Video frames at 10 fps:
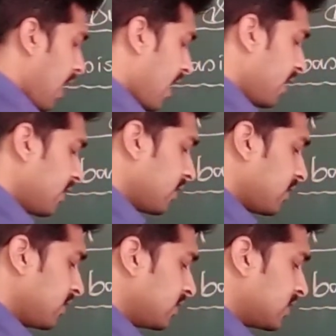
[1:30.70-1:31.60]
and
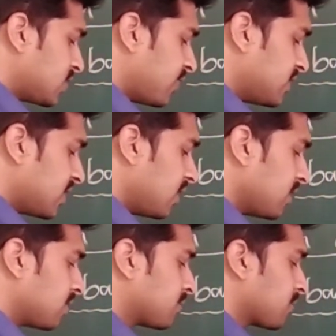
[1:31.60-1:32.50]
in this
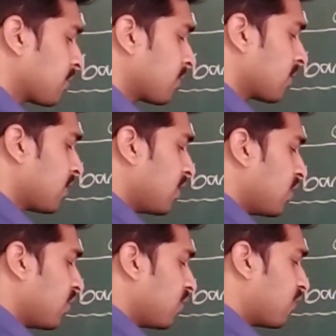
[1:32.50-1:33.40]
vessel
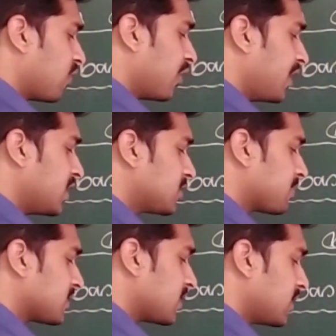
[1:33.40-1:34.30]
fluid is
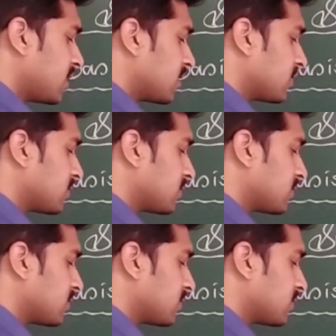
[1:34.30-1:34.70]
present